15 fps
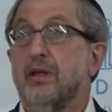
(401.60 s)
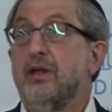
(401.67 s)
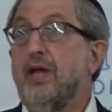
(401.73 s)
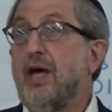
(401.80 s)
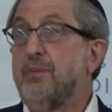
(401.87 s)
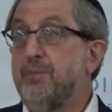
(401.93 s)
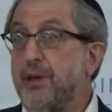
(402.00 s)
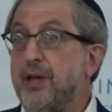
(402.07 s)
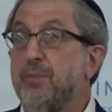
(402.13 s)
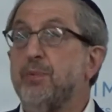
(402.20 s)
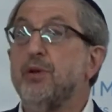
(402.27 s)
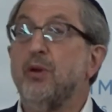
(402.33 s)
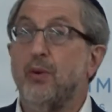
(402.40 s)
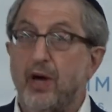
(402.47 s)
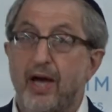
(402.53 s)
that
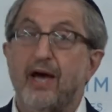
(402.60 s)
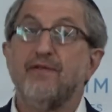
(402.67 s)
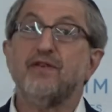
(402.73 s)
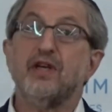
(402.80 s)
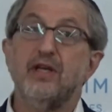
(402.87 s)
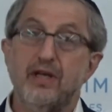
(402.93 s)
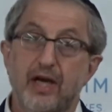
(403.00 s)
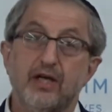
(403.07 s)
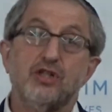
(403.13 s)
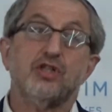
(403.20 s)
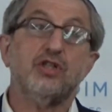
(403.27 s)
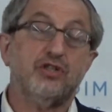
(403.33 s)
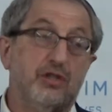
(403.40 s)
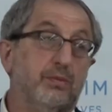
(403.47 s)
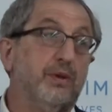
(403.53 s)
people who have
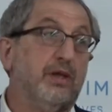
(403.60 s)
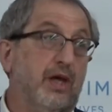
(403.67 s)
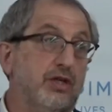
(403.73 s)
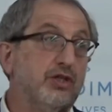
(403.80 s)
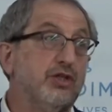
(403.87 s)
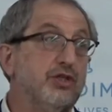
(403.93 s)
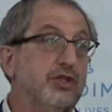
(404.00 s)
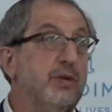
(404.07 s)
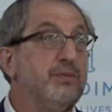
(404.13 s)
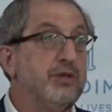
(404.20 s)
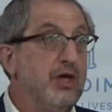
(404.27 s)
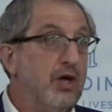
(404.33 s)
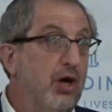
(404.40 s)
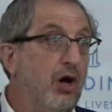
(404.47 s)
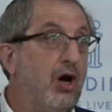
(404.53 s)
connections and
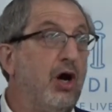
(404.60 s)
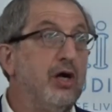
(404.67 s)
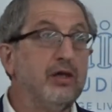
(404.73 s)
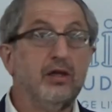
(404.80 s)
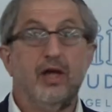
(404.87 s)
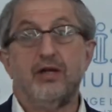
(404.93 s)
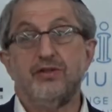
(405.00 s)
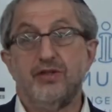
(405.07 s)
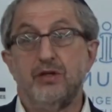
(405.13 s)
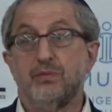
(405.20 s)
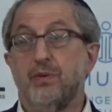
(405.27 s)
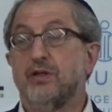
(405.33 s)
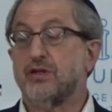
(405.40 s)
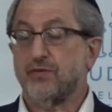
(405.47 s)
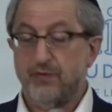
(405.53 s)
relationships are less
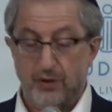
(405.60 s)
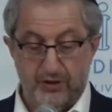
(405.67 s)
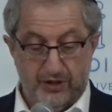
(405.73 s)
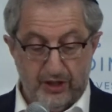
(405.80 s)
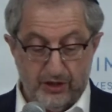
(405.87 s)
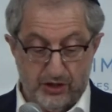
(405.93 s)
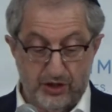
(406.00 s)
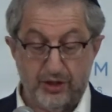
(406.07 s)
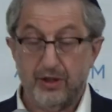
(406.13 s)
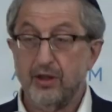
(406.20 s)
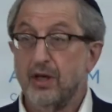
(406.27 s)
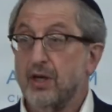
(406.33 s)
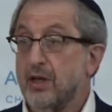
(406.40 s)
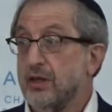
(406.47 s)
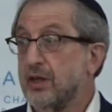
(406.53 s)
at risk for addiction.
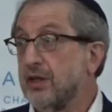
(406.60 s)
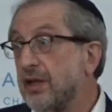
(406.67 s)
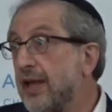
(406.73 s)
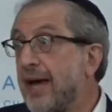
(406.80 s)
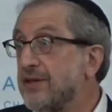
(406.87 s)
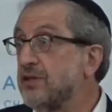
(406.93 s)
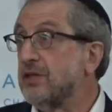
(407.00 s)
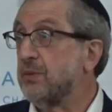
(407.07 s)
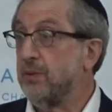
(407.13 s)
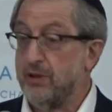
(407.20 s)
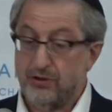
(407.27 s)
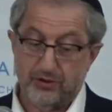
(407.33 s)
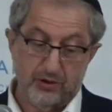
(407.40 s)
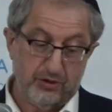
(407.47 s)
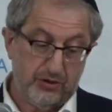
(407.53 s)
The classic
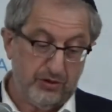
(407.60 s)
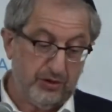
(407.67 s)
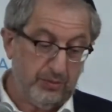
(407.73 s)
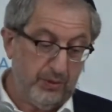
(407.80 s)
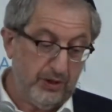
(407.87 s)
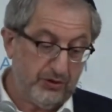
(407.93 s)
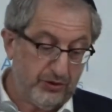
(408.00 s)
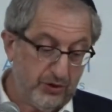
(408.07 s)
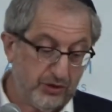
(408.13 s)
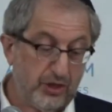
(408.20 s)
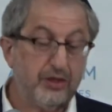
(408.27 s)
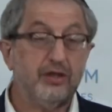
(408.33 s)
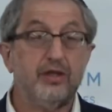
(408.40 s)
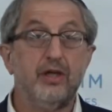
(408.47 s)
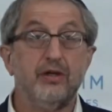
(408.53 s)
research is the research
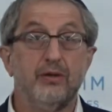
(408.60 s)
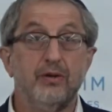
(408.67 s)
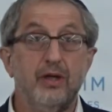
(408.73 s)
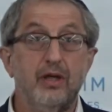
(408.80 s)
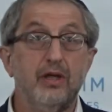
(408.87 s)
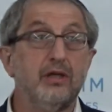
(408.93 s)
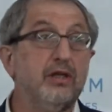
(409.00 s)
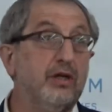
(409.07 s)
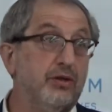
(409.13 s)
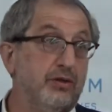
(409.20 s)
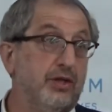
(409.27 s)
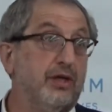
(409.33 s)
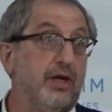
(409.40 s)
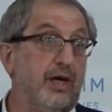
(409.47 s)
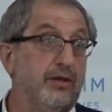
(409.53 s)
on dinner, eating dinner
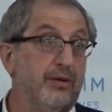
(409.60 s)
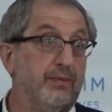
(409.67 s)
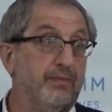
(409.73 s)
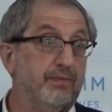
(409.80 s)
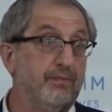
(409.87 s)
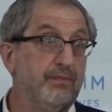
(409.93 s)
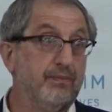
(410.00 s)
together.